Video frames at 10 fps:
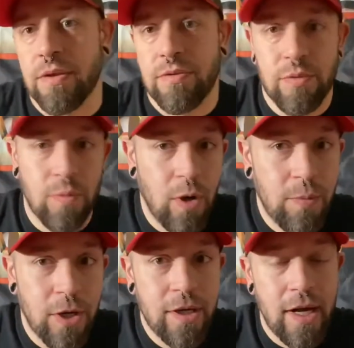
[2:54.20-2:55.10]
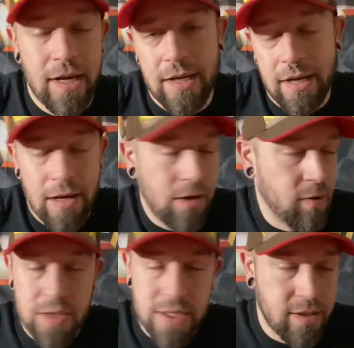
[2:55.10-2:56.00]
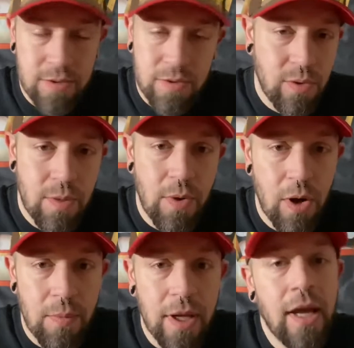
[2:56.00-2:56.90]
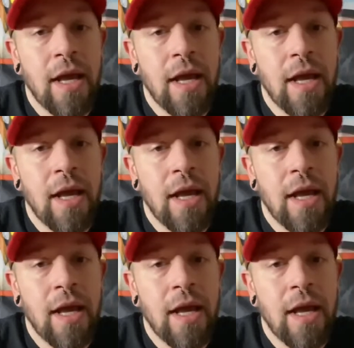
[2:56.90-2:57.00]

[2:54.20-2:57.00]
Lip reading: through Walmart, I always hit the toy department.